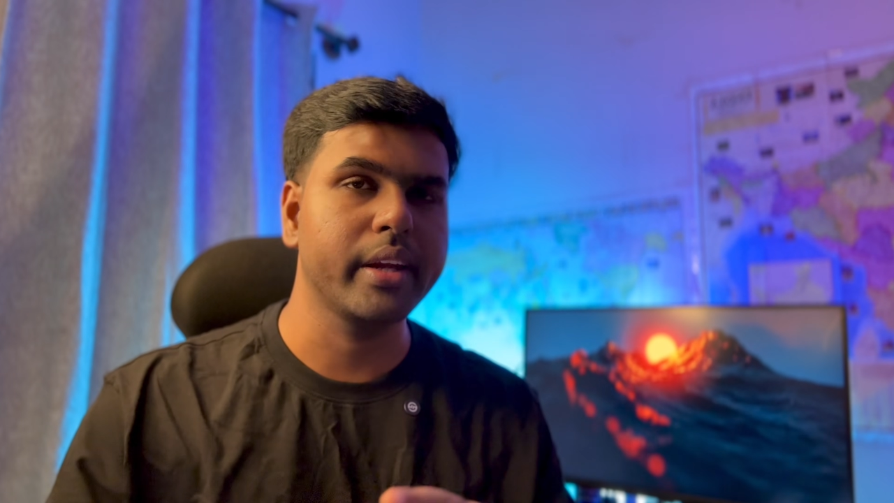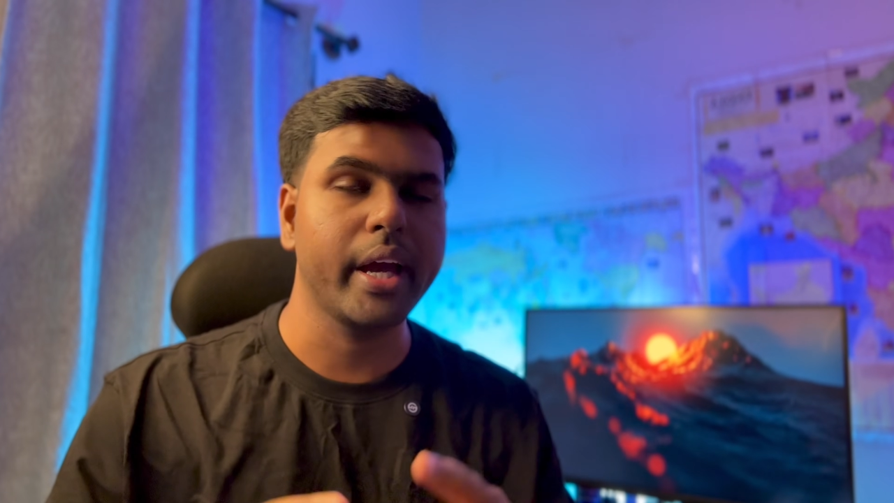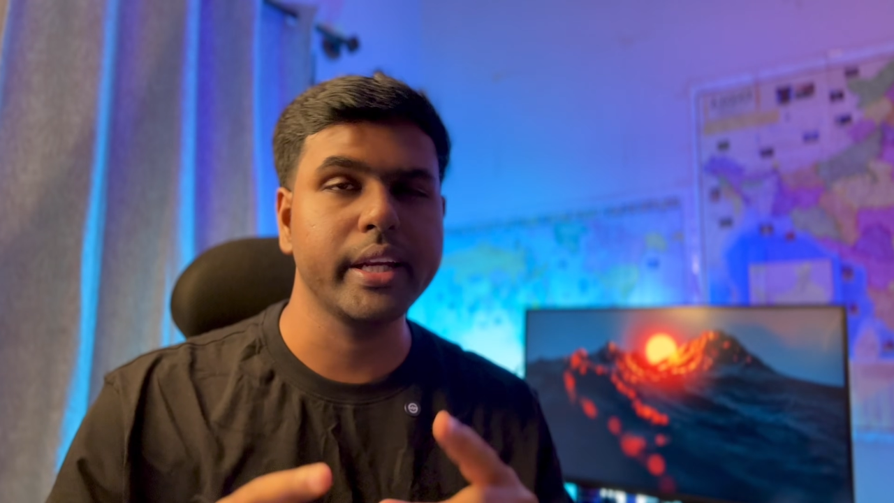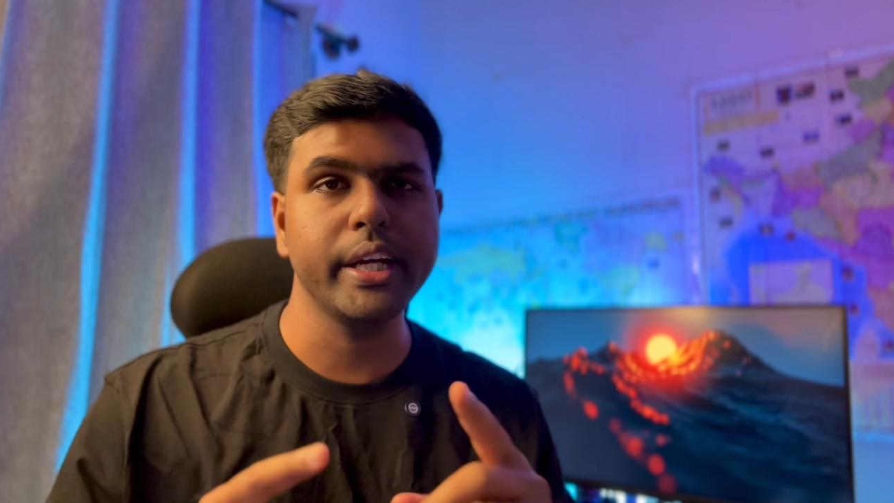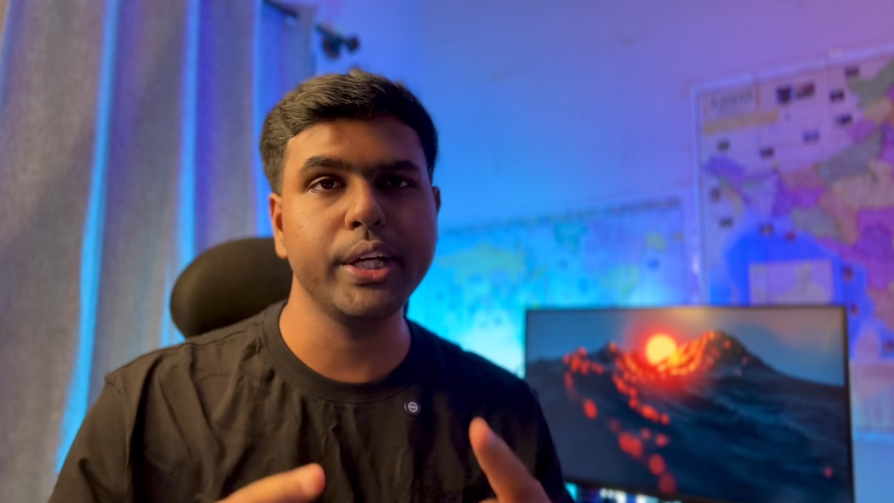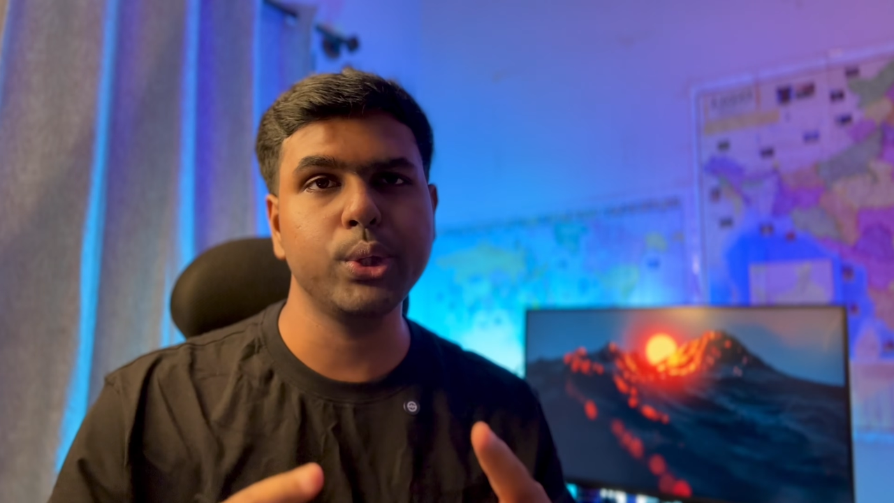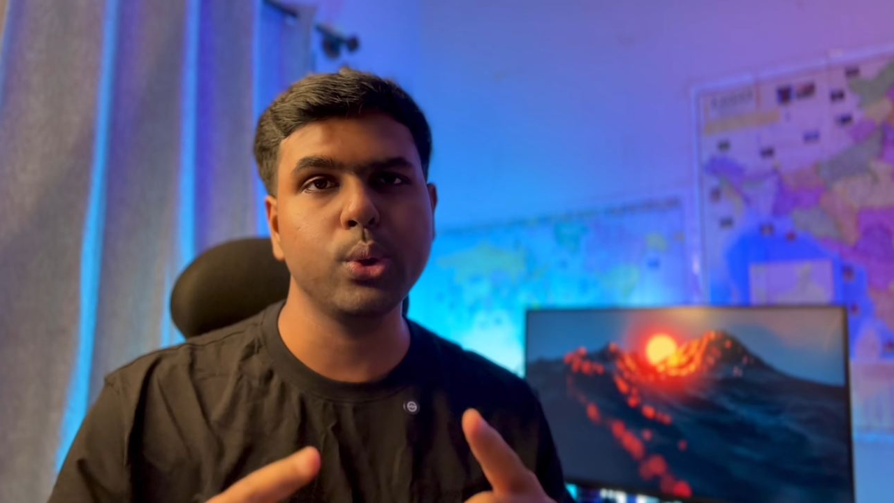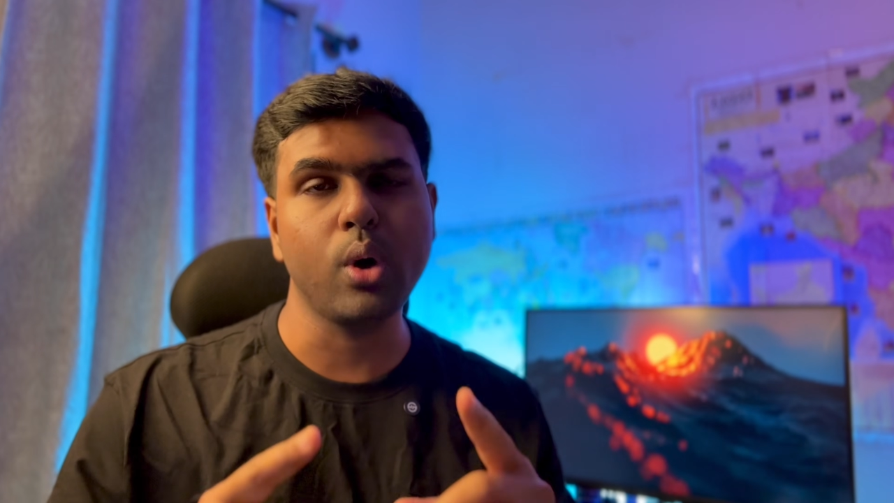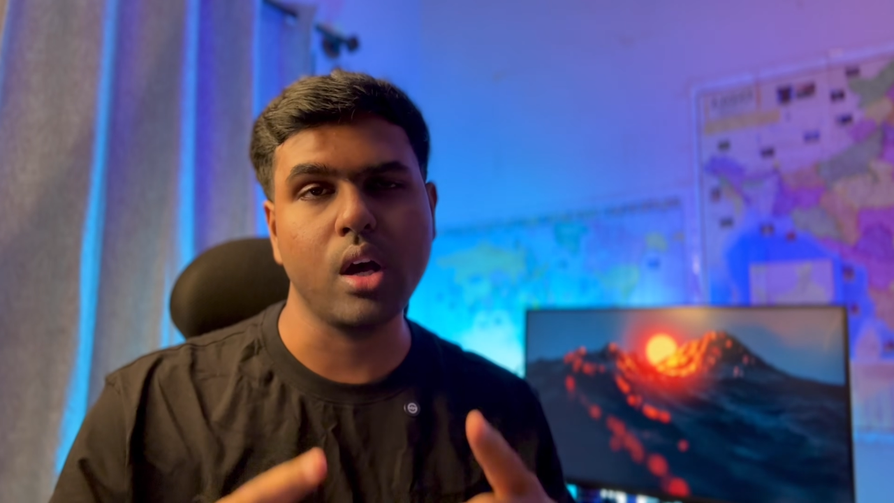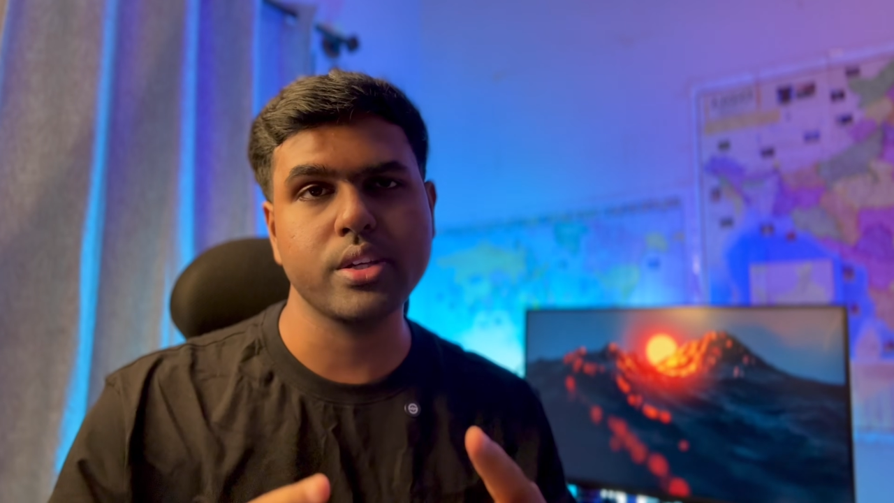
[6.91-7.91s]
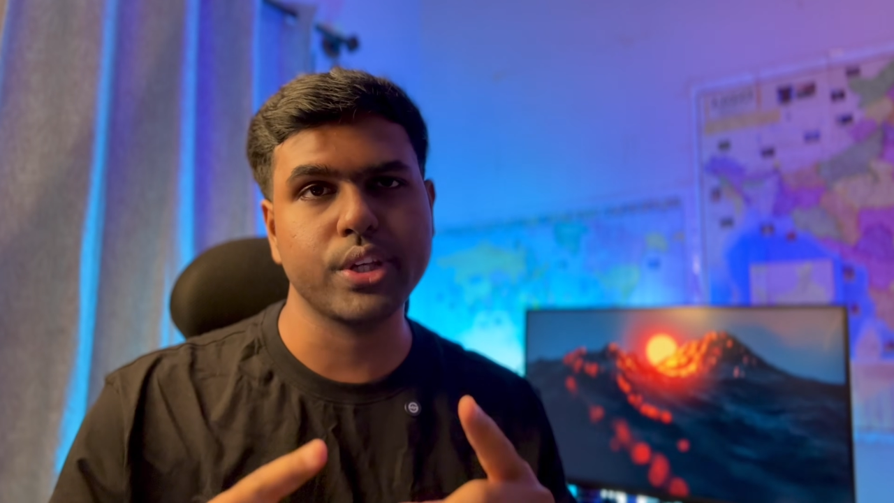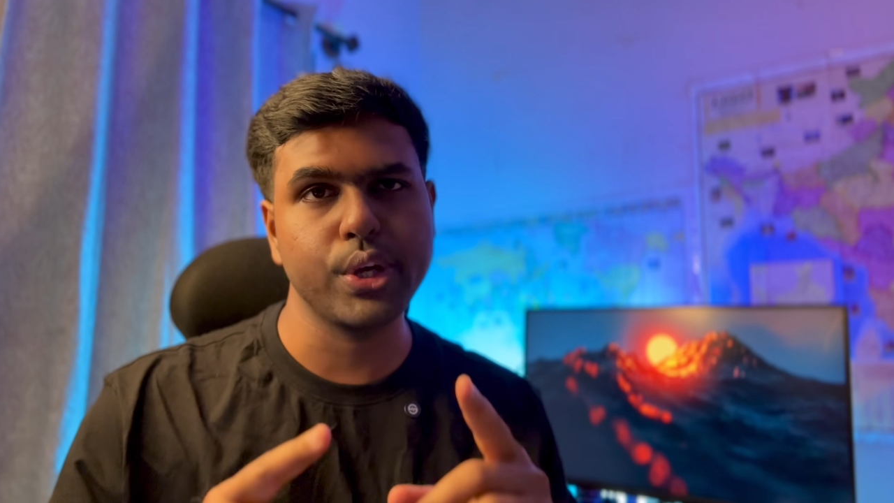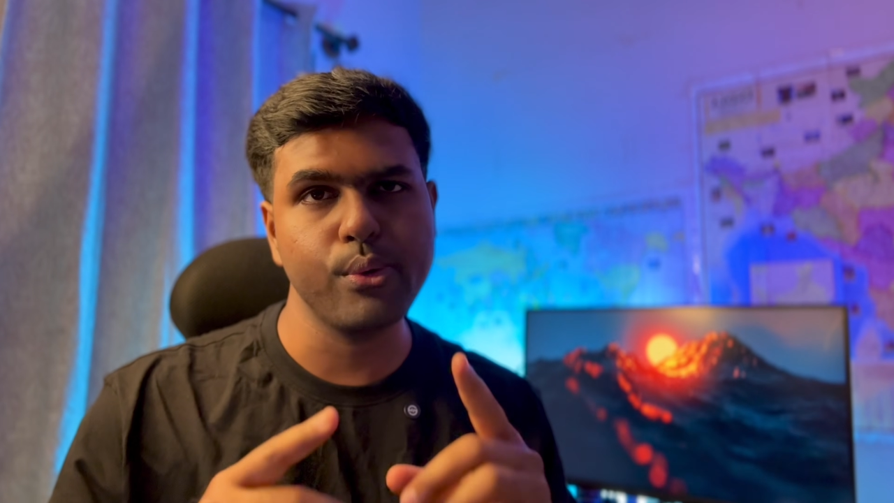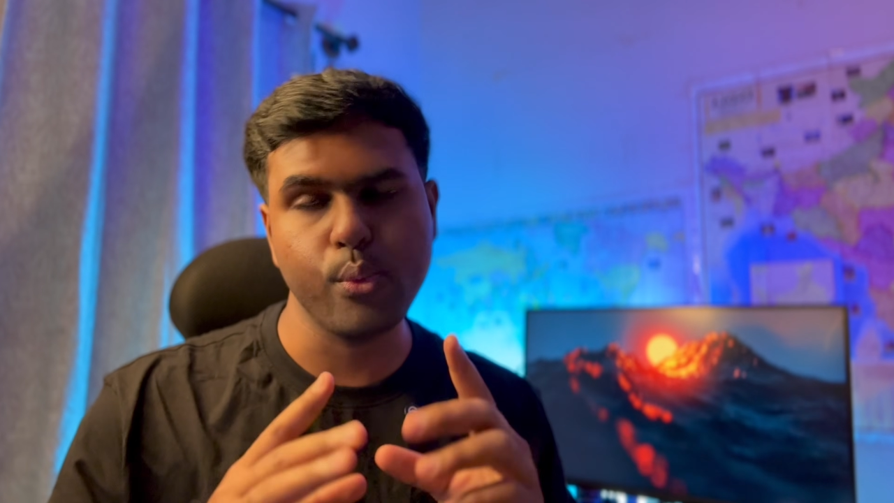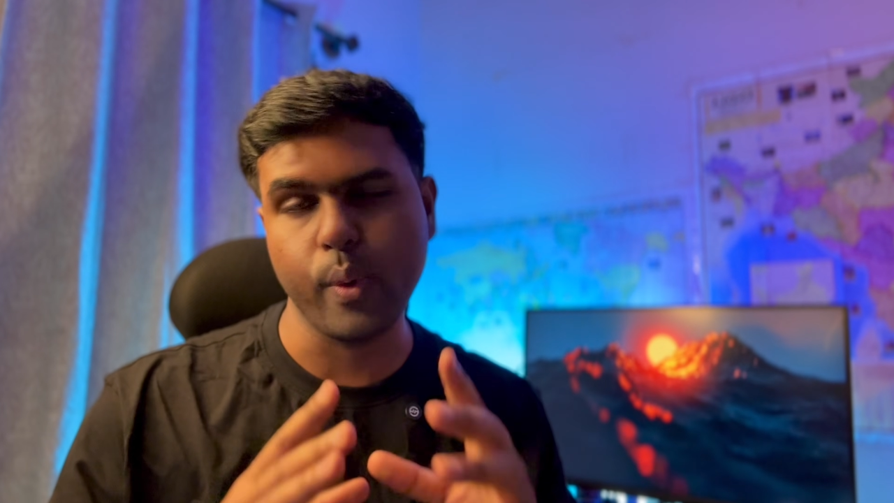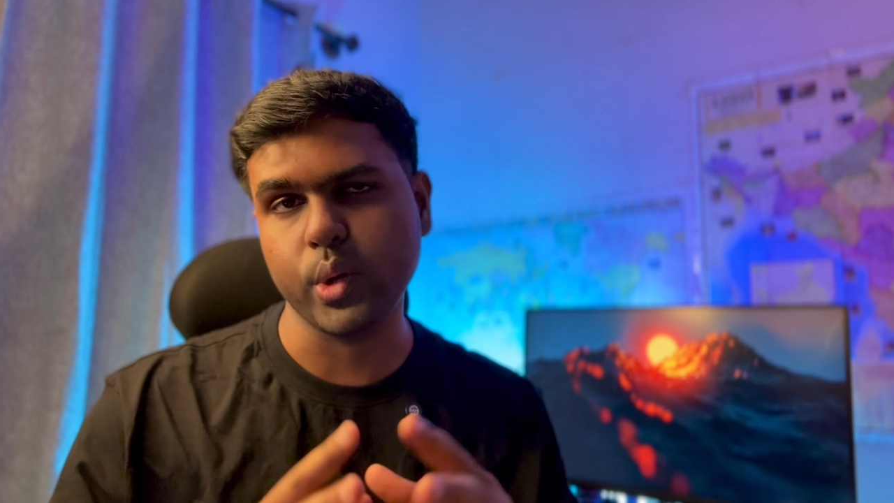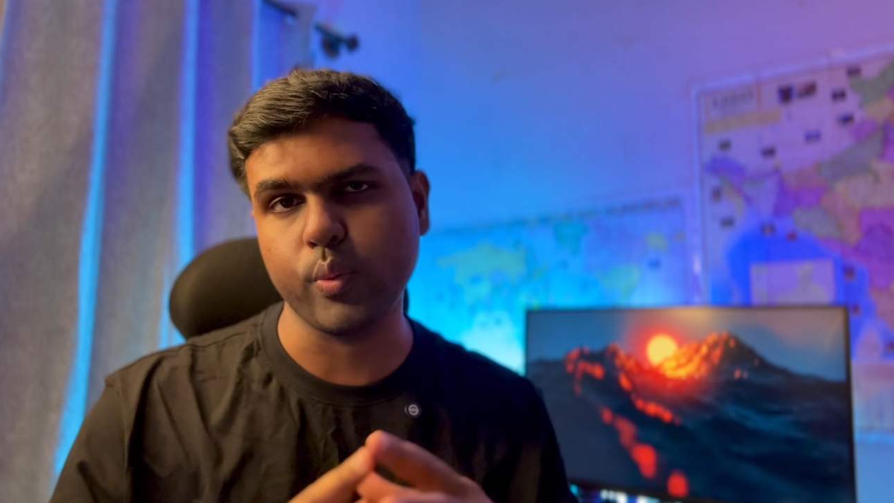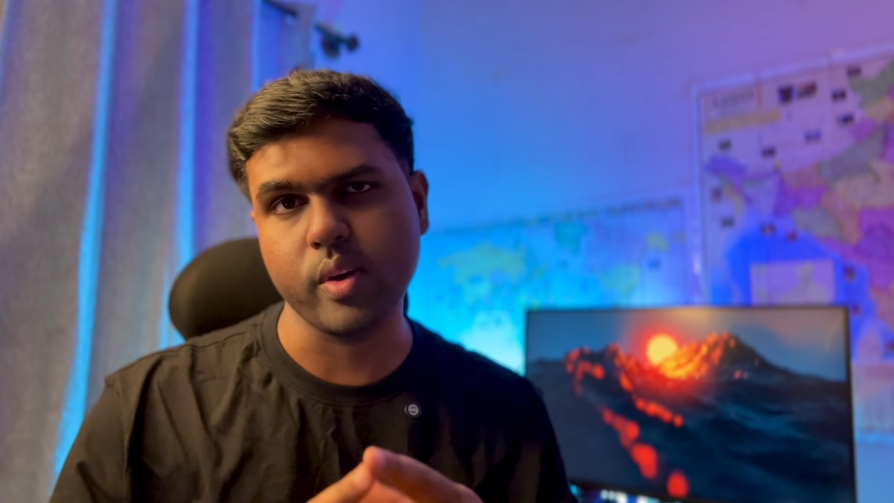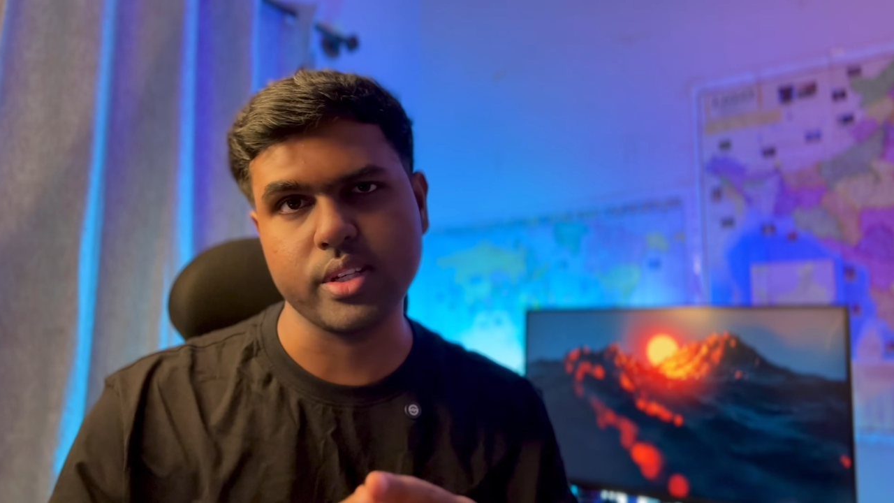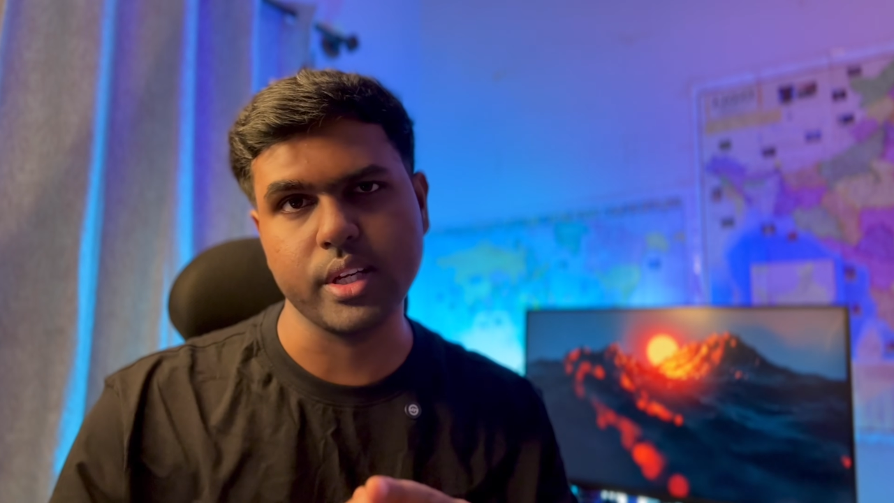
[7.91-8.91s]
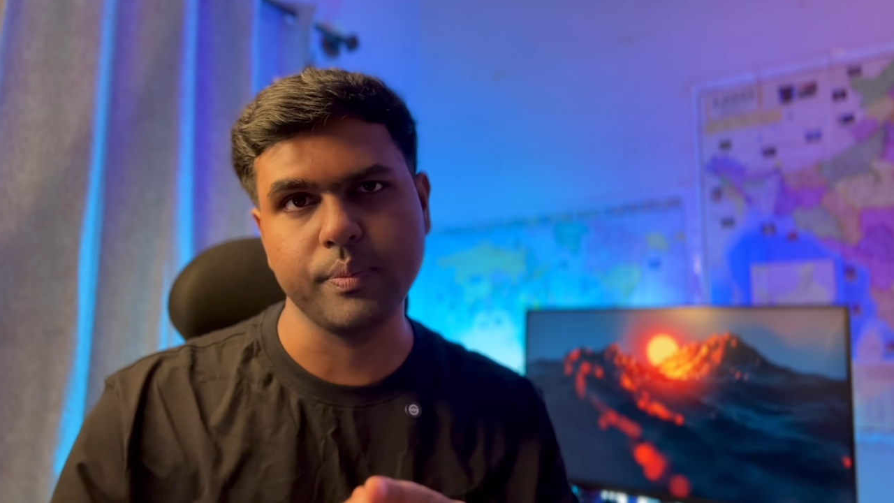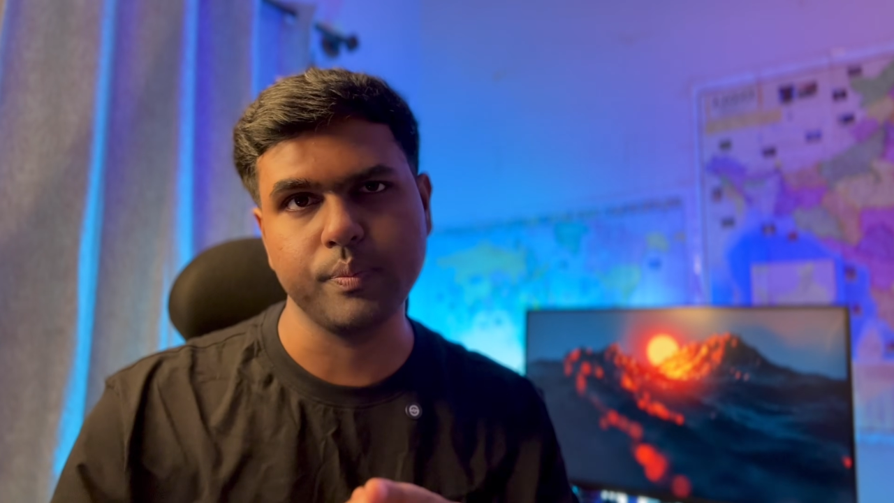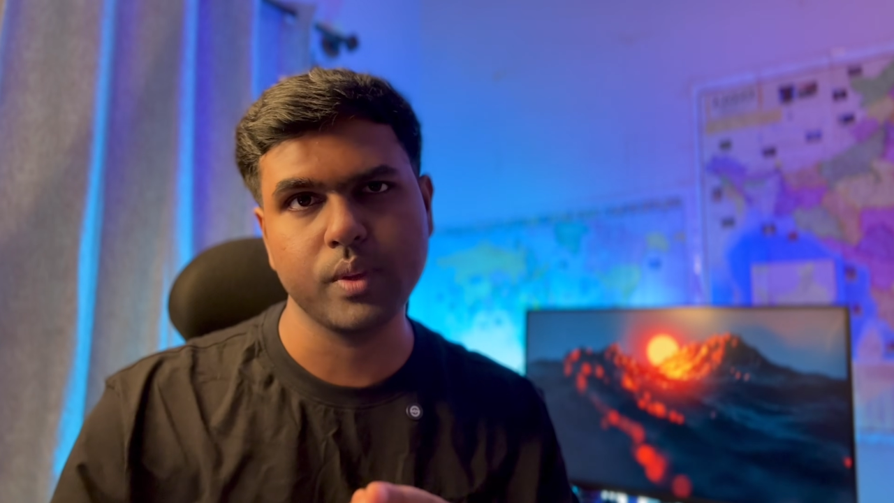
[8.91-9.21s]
I need to ask you one question.